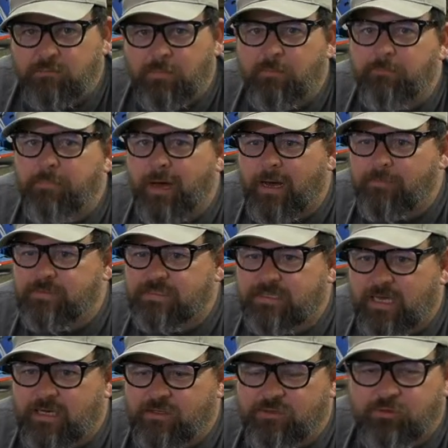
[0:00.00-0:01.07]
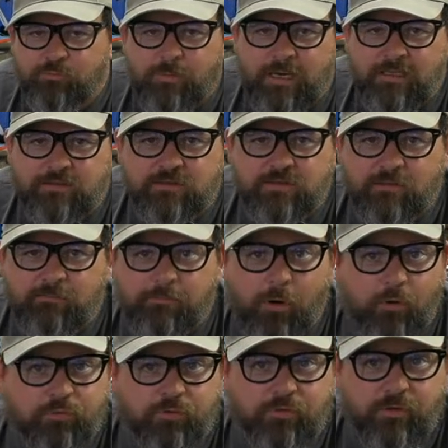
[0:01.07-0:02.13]
but Bobby's got to do maidens on
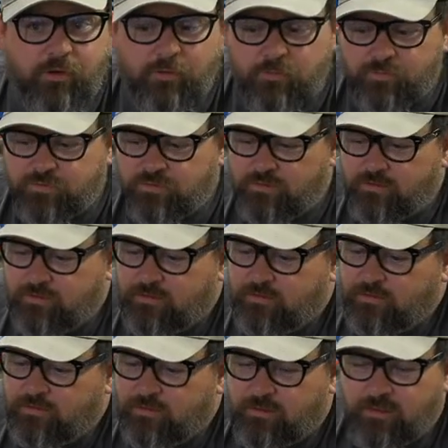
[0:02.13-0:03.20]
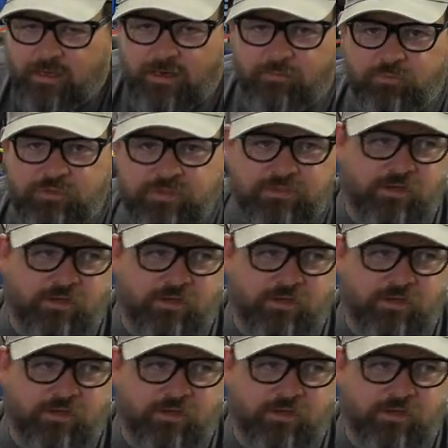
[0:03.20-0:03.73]
both of those, which is